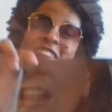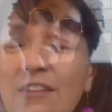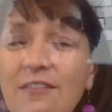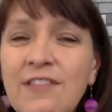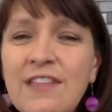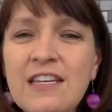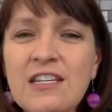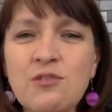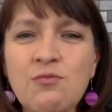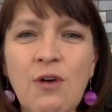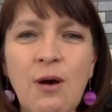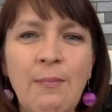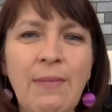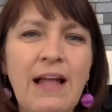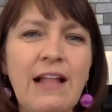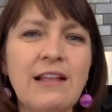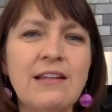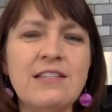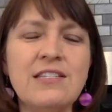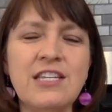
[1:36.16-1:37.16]
of this while
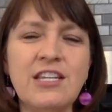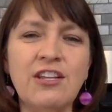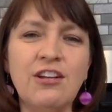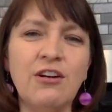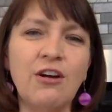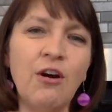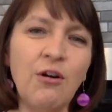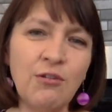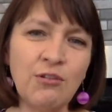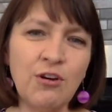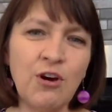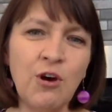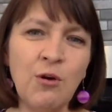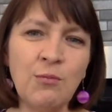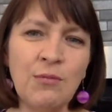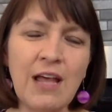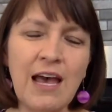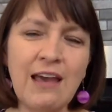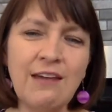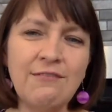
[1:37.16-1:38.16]
balancing your own
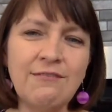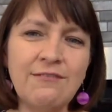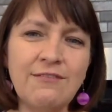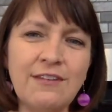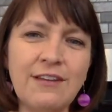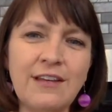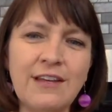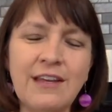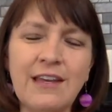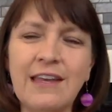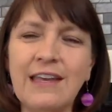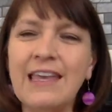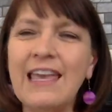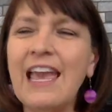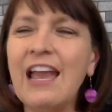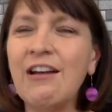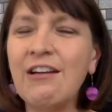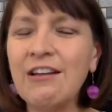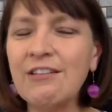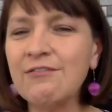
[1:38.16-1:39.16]
home life,
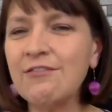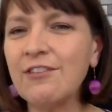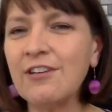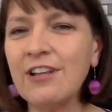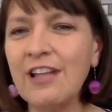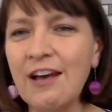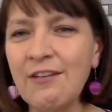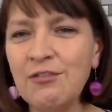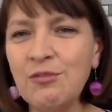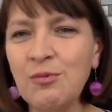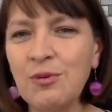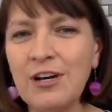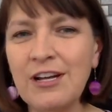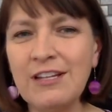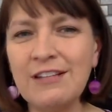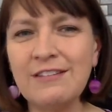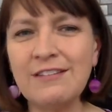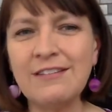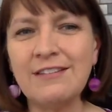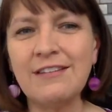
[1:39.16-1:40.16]
caring for loved
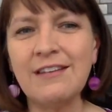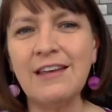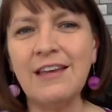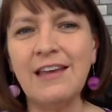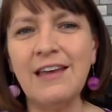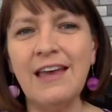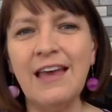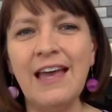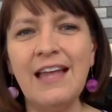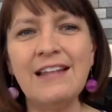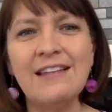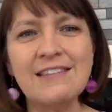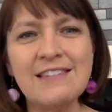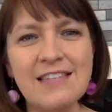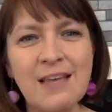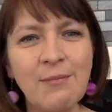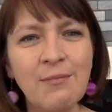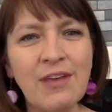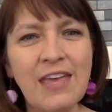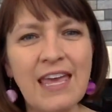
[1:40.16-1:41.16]
ones, and in
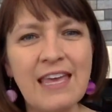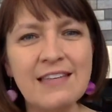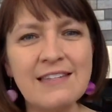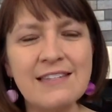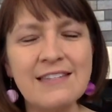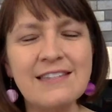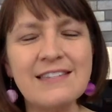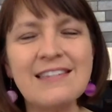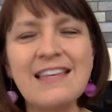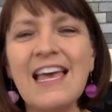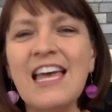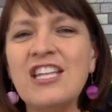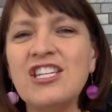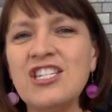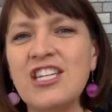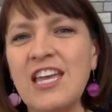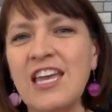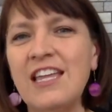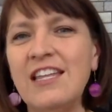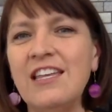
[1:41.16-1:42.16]
some cases,
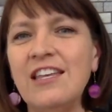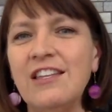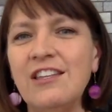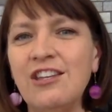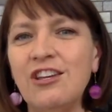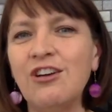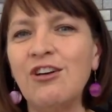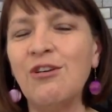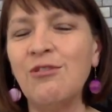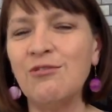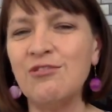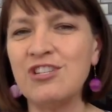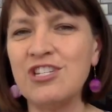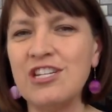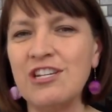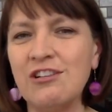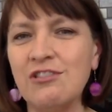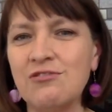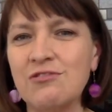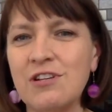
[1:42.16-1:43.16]
educating your own
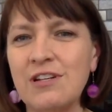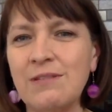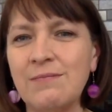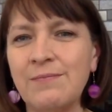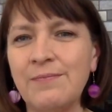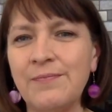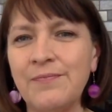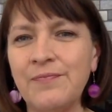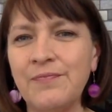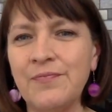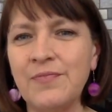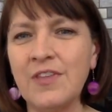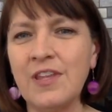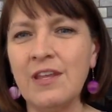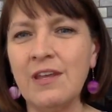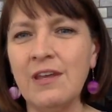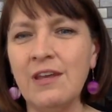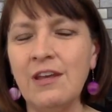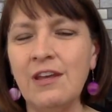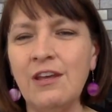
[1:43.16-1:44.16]
children.
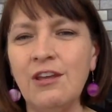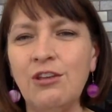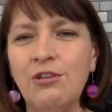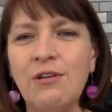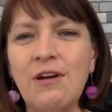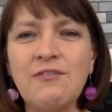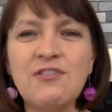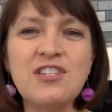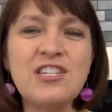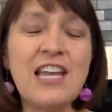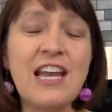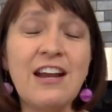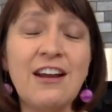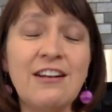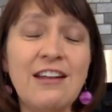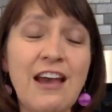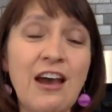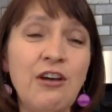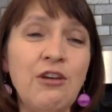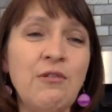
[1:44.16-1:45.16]
You have
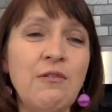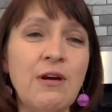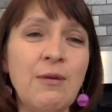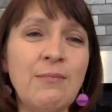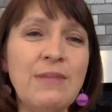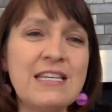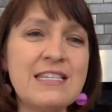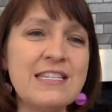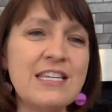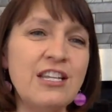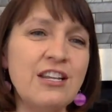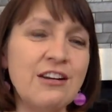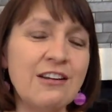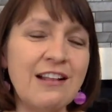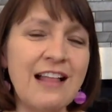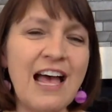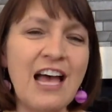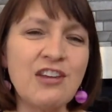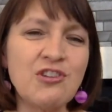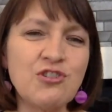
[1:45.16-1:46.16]
shared how you are missing your
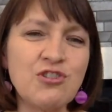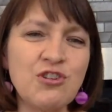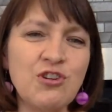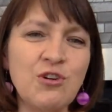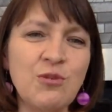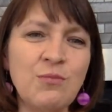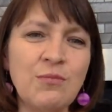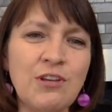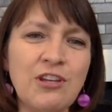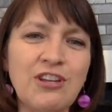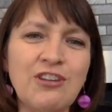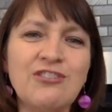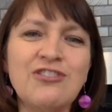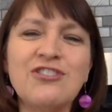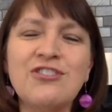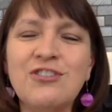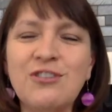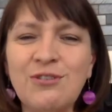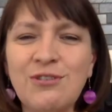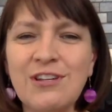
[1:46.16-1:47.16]
classroom, your
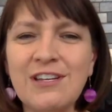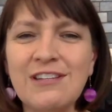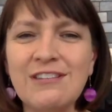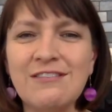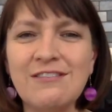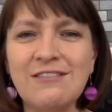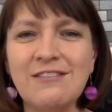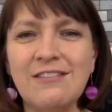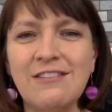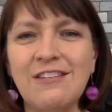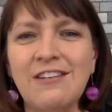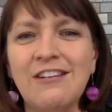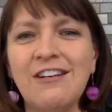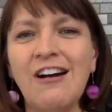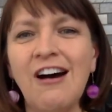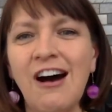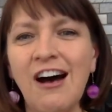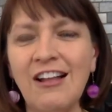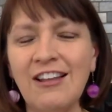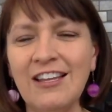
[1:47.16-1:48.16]
students, your
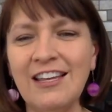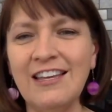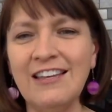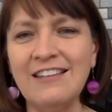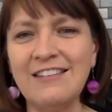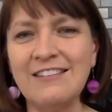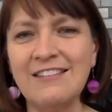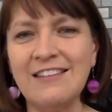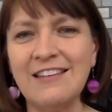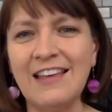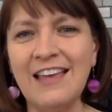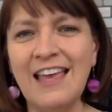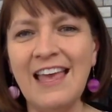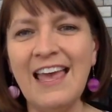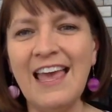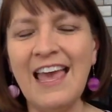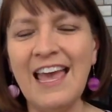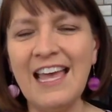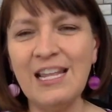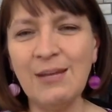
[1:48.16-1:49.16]
colleagues,
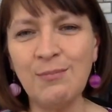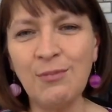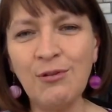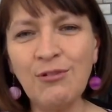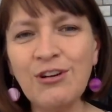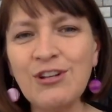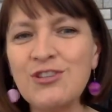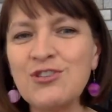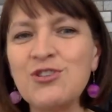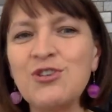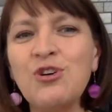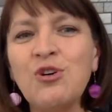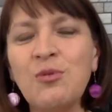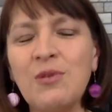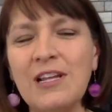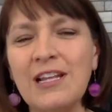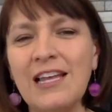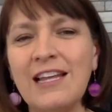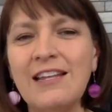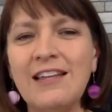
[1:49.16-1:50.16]
and important school
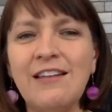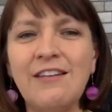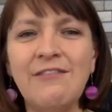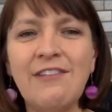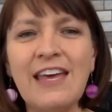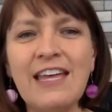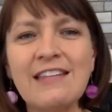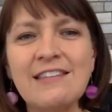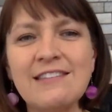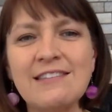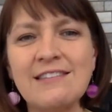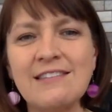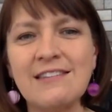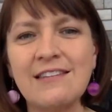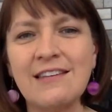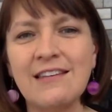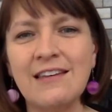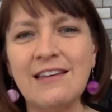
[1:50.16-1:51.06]
related events.